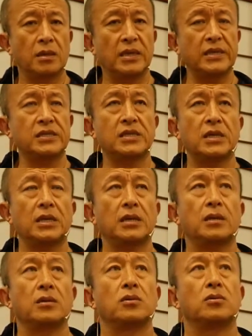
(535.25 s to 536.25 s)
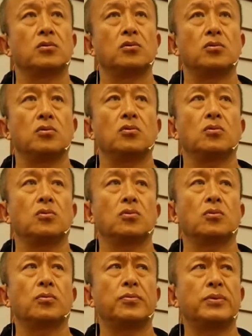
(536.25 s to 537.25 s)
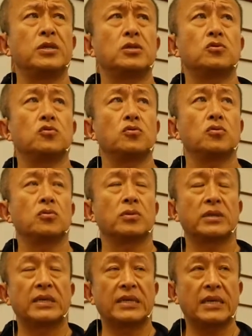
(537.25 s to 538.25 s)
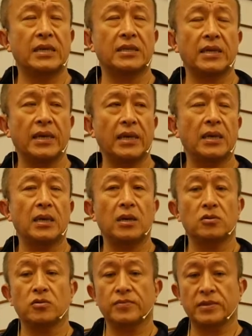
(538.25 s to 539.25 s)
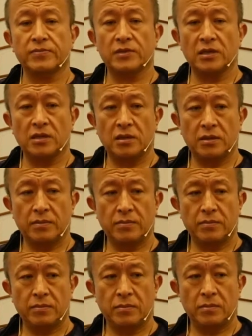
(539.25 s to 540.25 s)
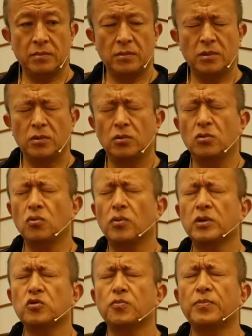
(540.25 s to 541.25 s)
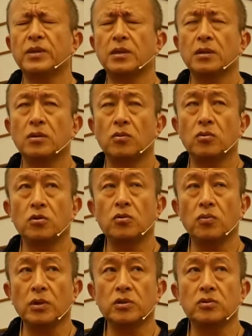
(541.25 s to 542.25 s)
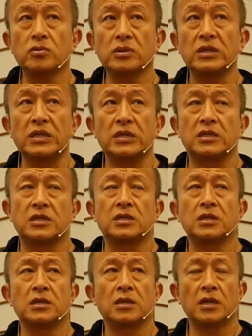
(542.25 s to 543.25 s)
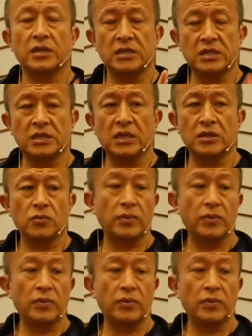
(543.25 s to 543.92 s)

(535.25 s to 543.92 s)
let's say you wish to get the hell out of samsara. You want to reach a state